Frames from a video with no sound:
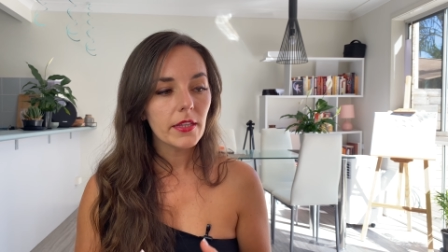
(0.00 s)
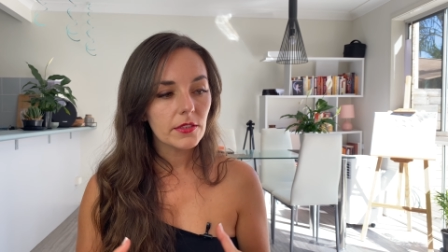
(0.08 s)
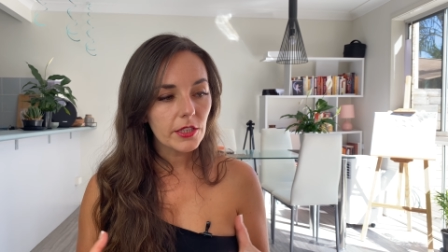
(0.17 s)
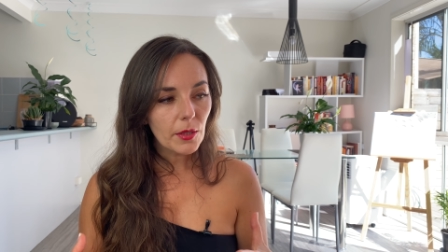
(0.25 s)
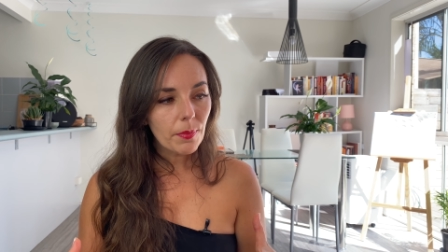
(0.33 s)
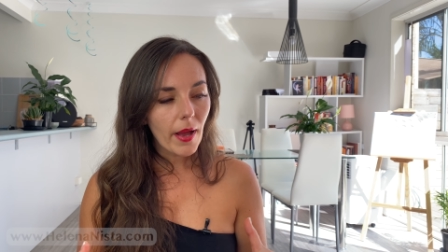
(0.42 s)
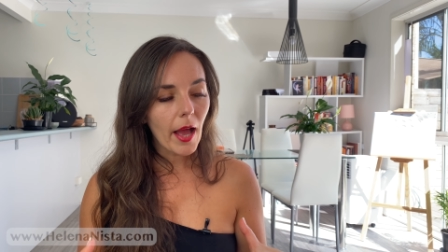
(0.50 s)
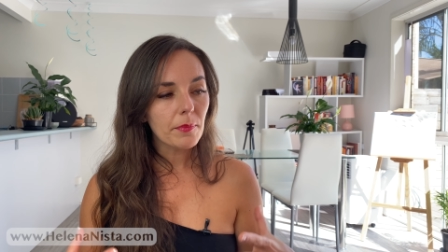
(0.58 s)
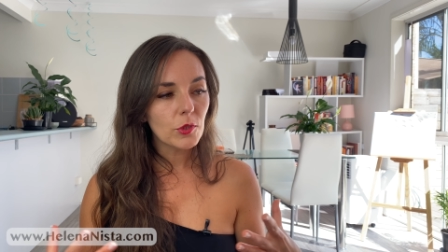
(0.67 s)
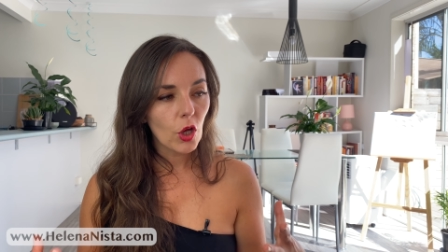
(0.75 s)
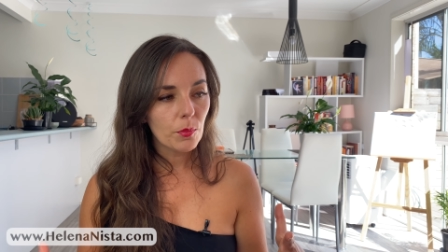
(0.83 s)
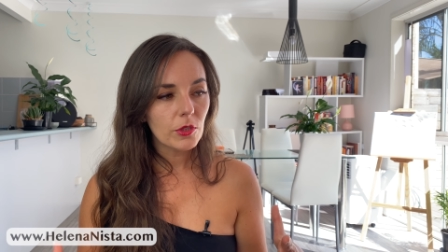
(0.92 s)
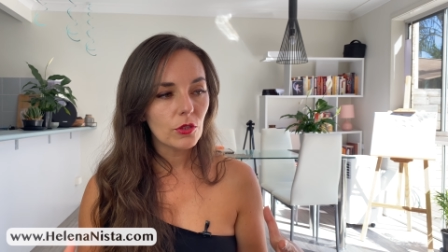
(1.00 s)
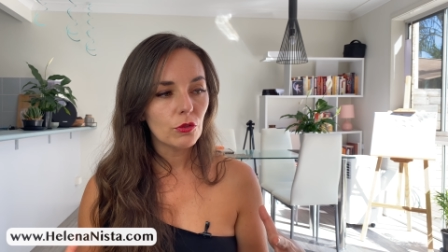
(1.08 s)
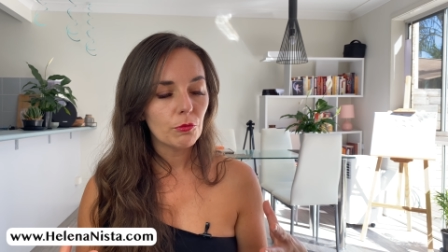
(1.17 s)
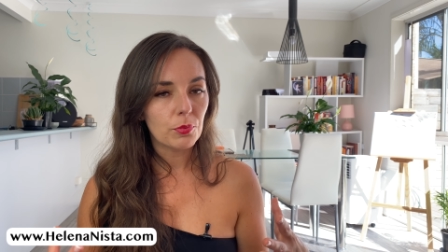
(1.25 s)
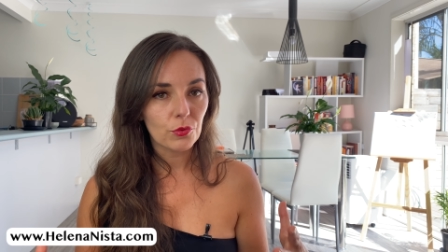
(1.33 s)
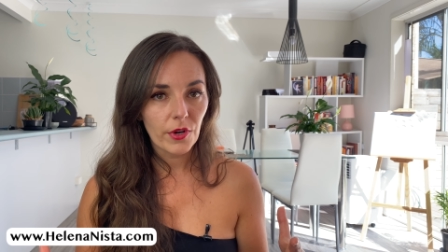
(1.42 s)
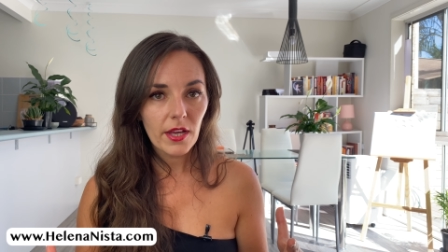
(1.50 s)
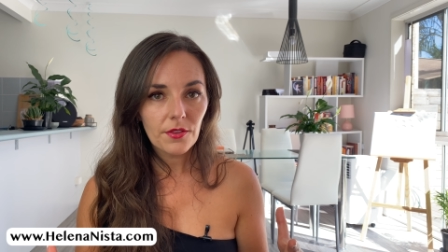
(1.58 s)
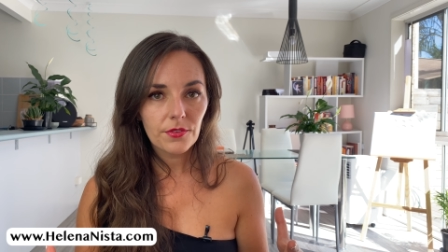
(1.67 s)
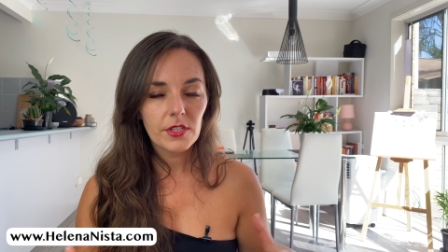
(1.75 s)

Deep abdominal breath